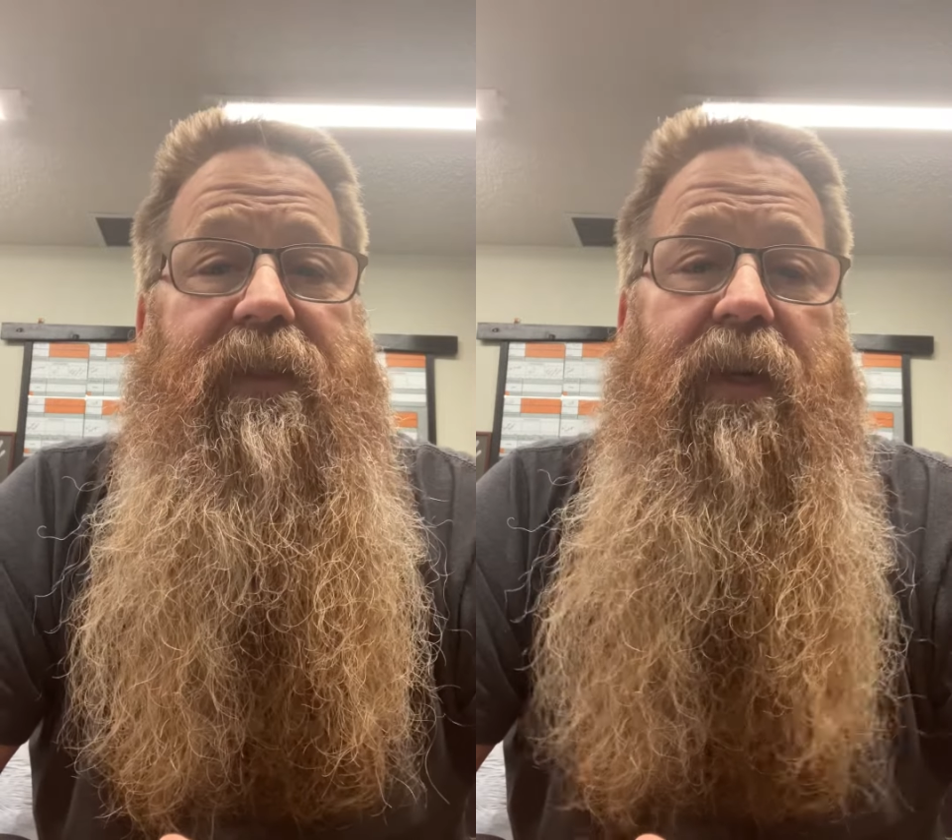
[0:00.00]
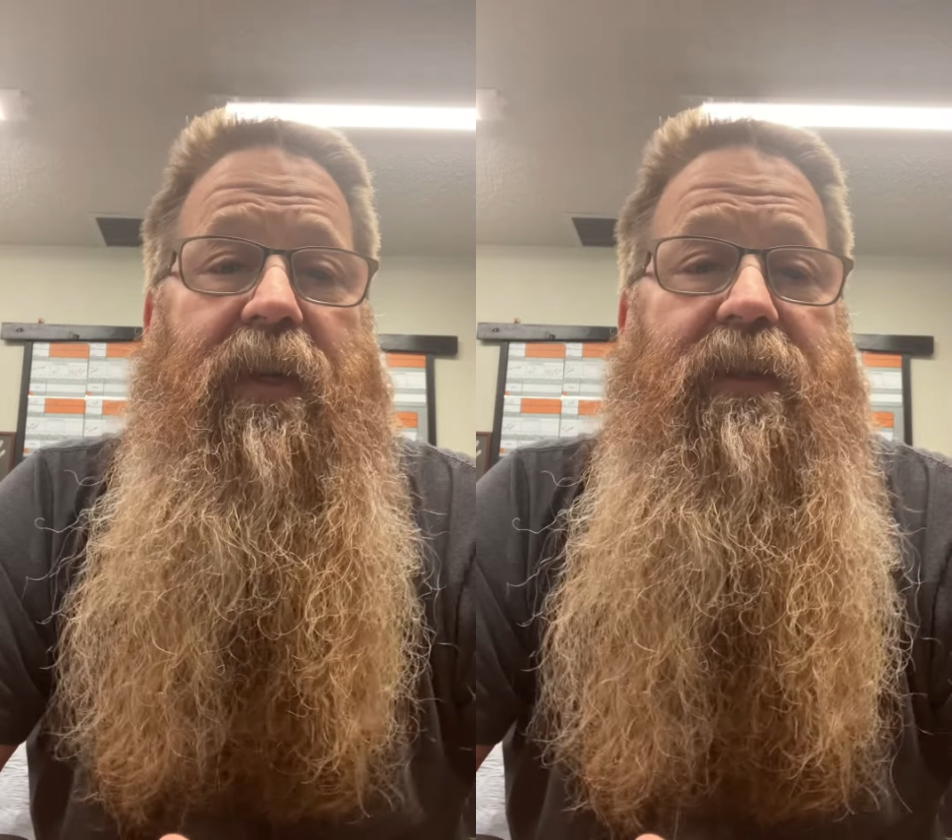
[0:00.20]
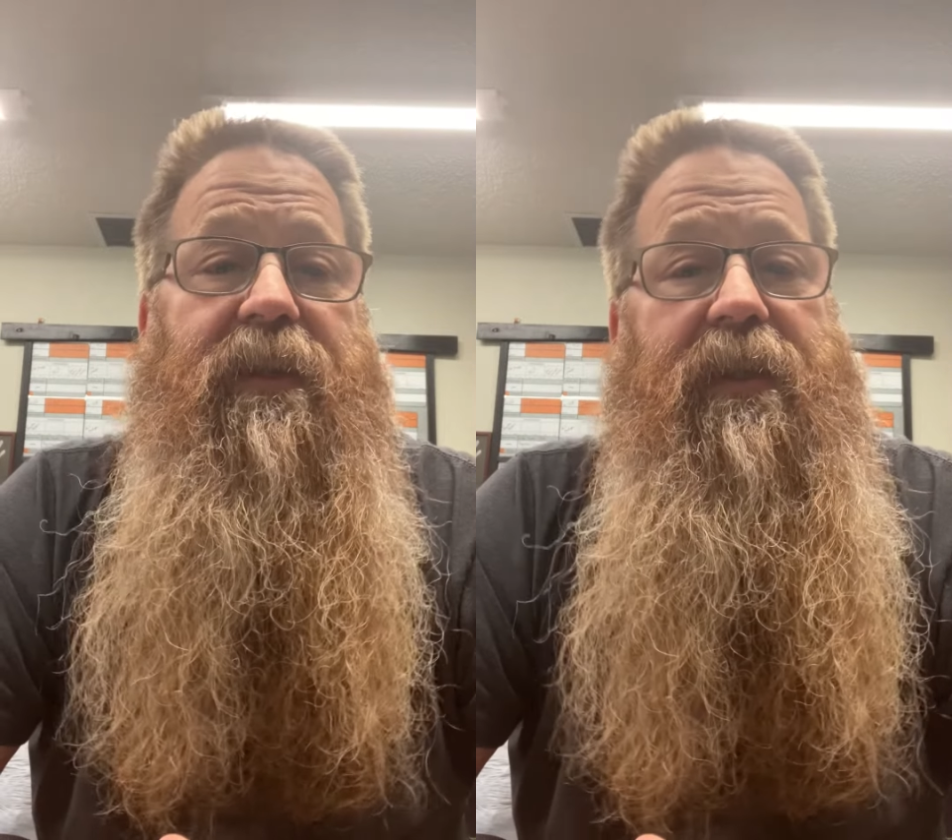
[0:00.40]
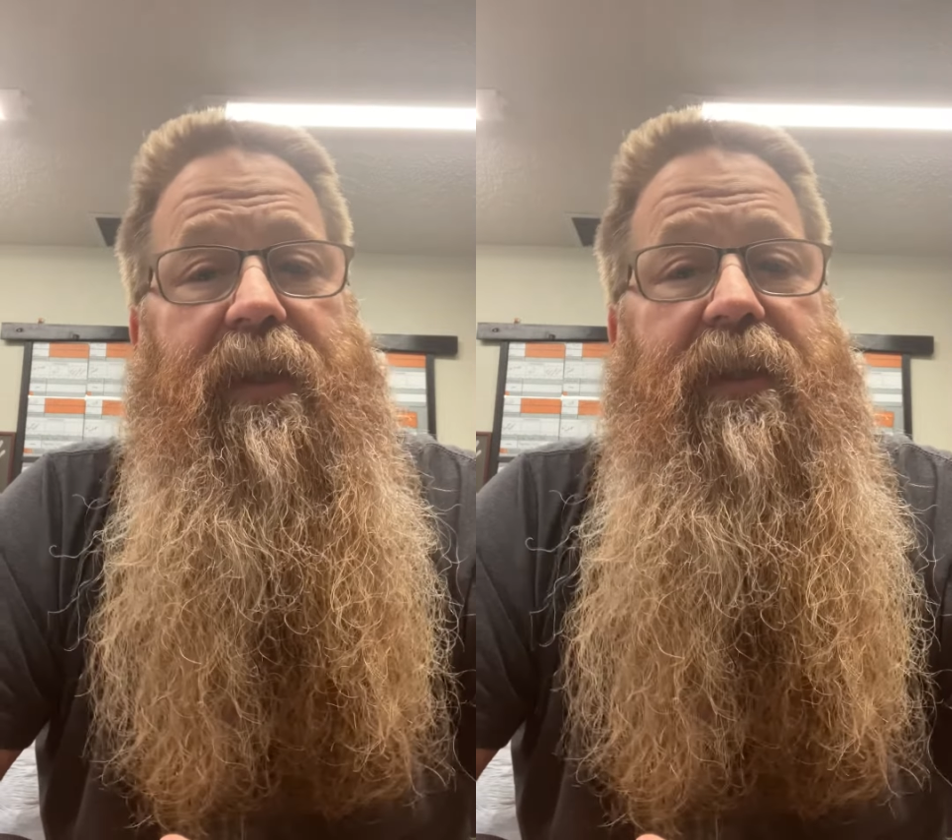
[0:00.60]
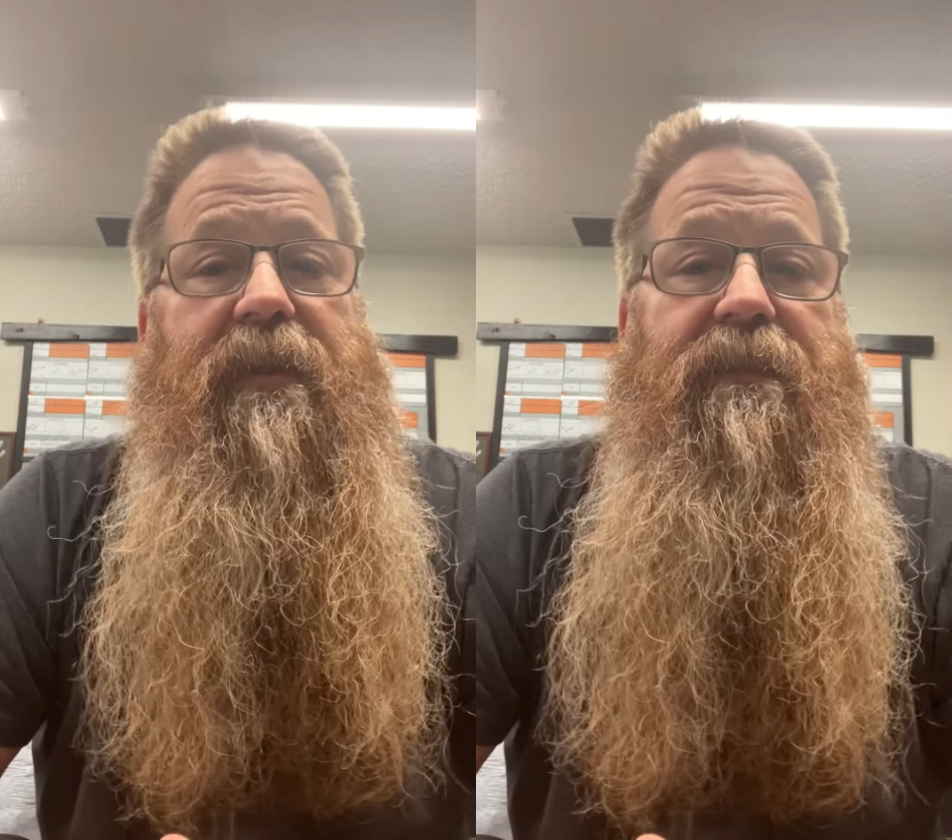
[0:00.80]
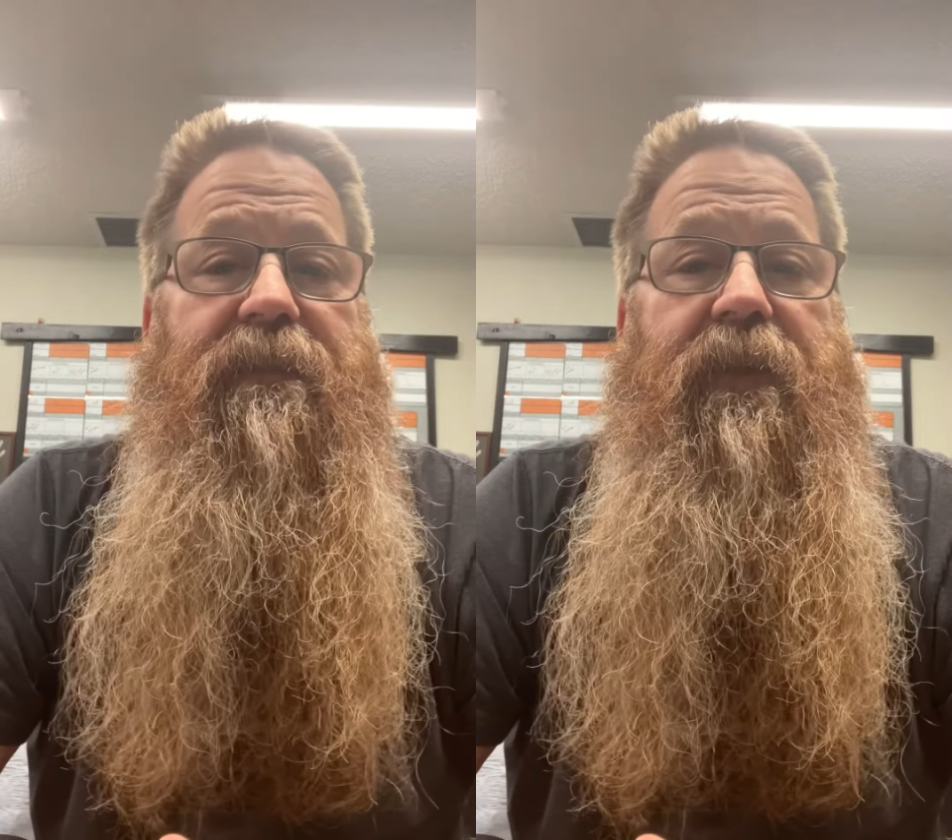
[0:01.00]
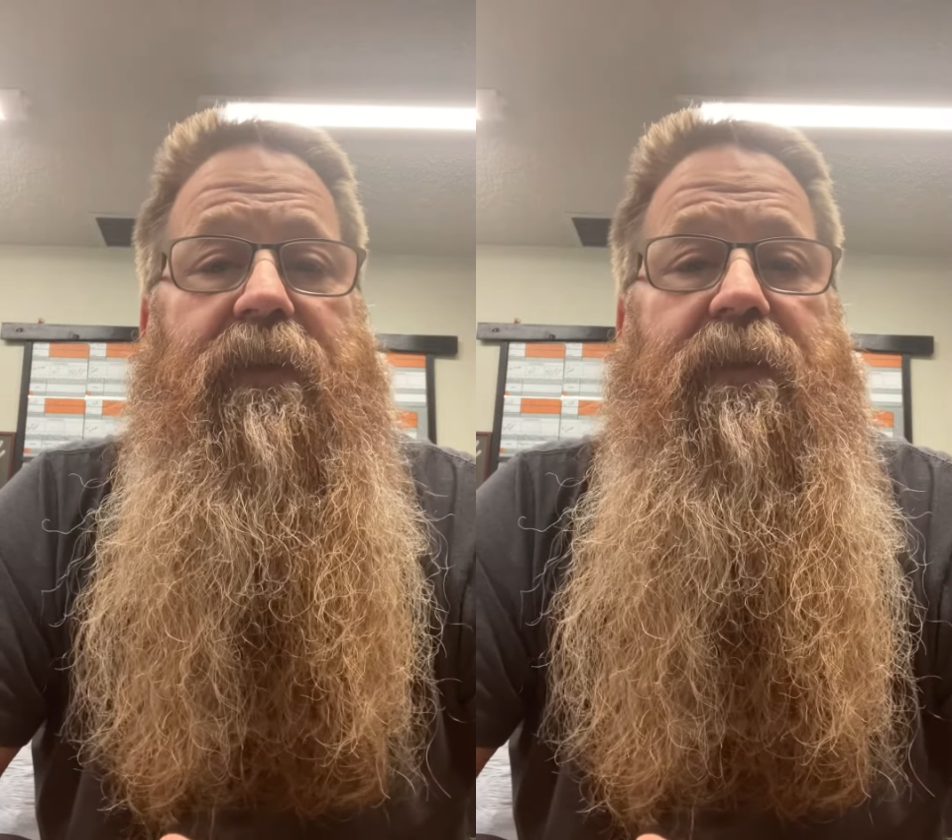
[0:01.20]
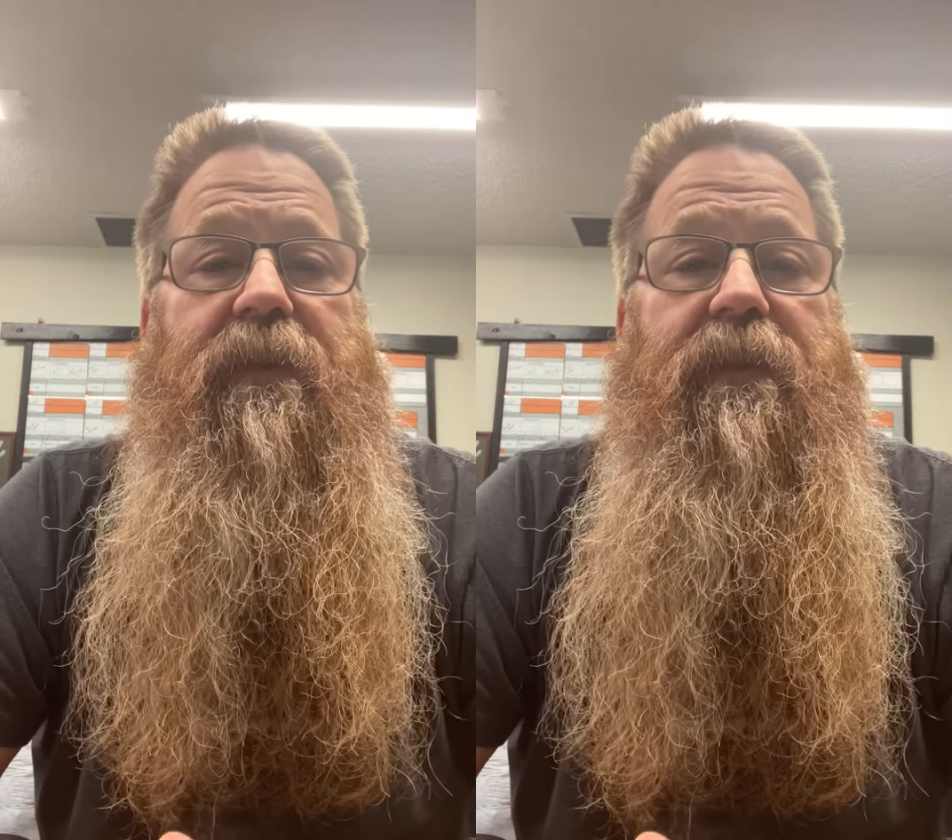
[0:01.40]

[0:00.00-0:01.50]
touch, taste, feel,